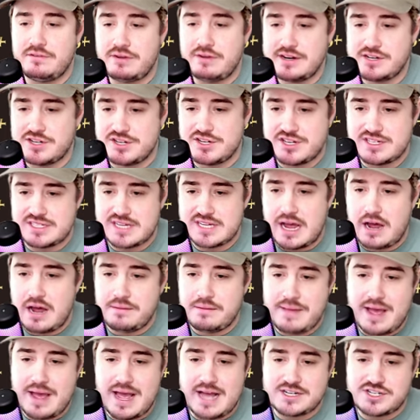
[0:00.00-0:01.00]
Rage Region's
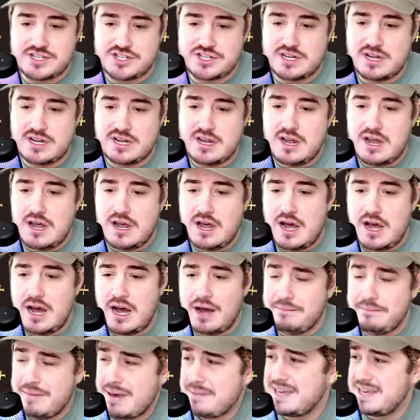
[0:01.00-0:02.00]
unmatched.
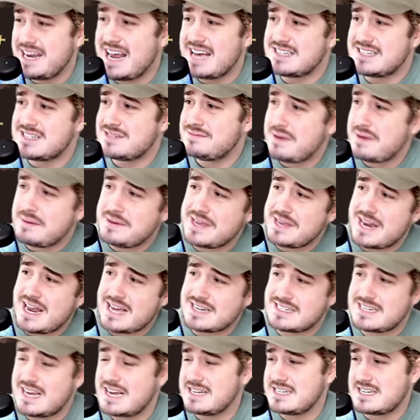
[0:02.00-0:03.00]
Uh, maybe an S, maybe an
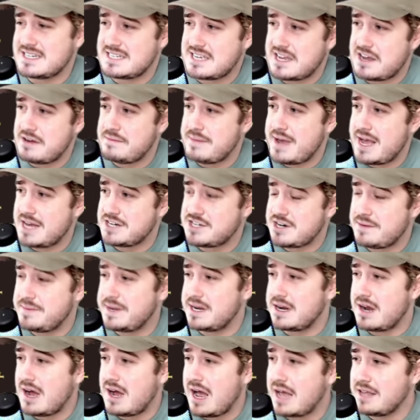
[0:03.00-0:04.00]
X. As I say, unmatched. I
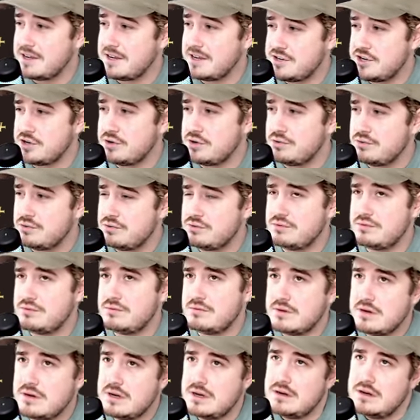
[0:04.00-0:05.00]
mean, I do.
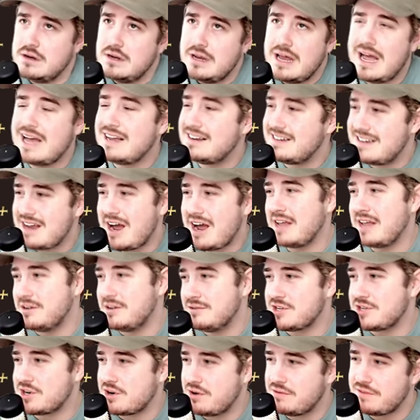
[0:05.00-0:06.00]
I
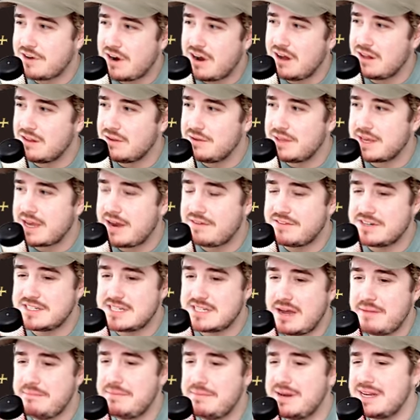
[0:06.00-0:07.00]
use her over Hollow like every
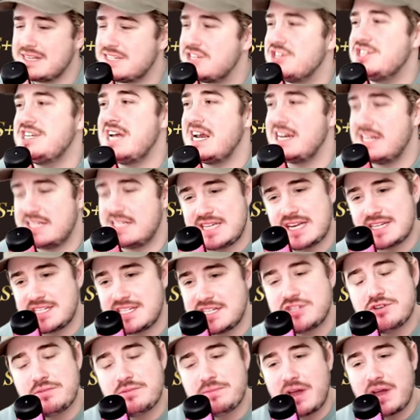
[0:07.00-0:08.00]
time, but it's, she's not a
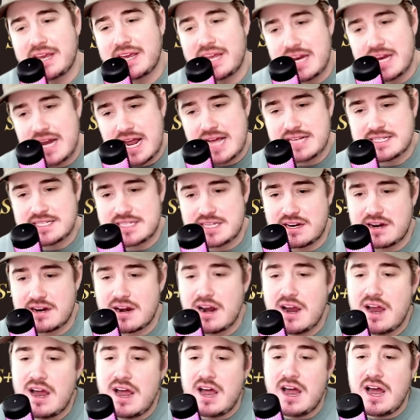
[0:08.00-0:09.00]
necessity. She'll probably get an S here.
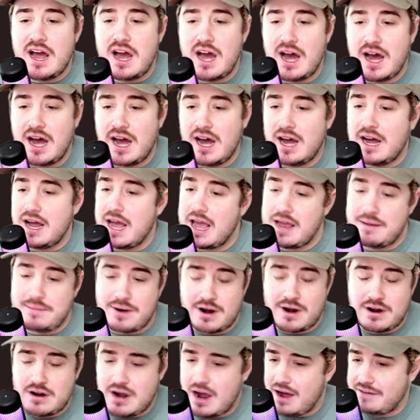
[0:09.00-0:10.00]
Uh, A M
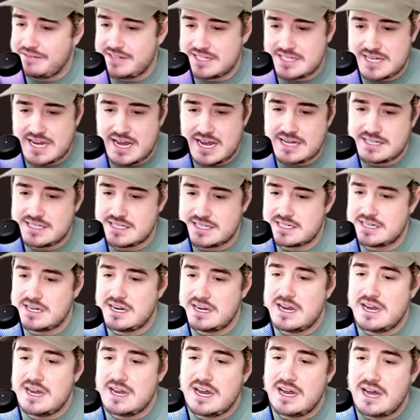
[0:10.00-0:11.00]
R, obvious S.
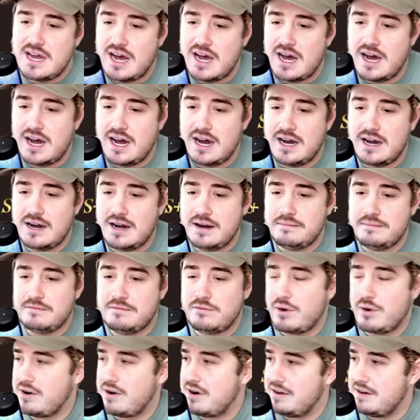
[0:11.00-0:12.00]
Um,
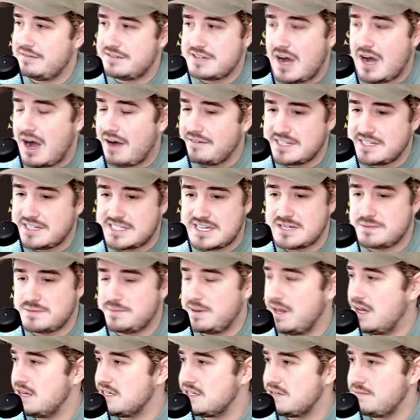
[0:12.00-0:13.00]
Void Rift, obvious S+,
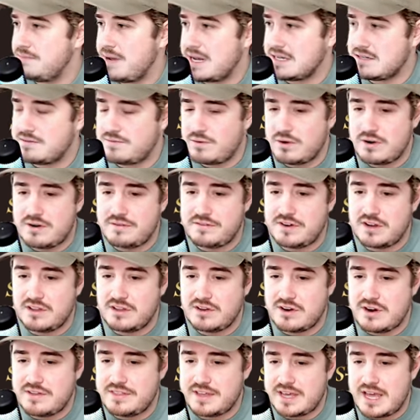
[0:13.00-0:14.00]
best Void Rift
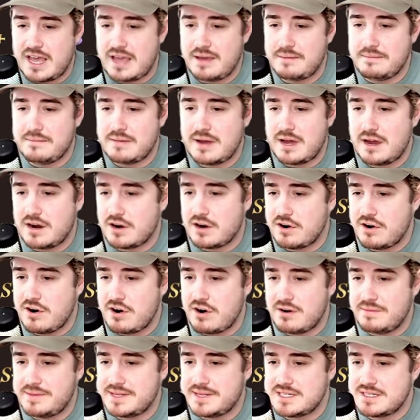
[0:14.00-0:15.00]
healer in the game. Uh, her and
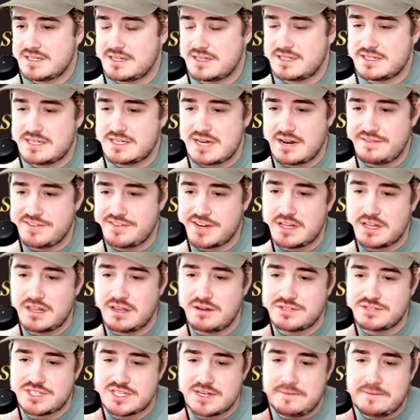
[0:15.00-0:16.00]
Artemis, it's not even
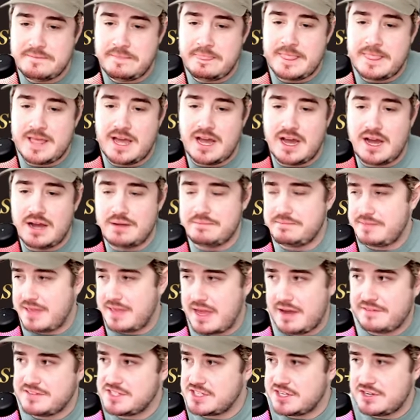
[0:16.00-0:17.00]
close. Uh, they
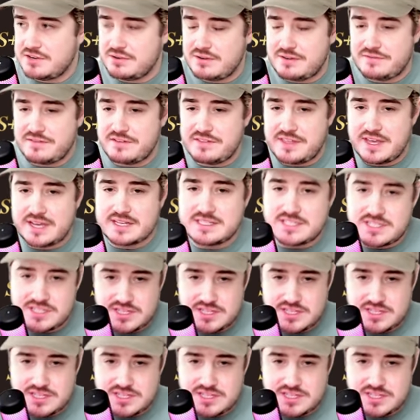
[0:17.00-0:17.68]
obviously do different things.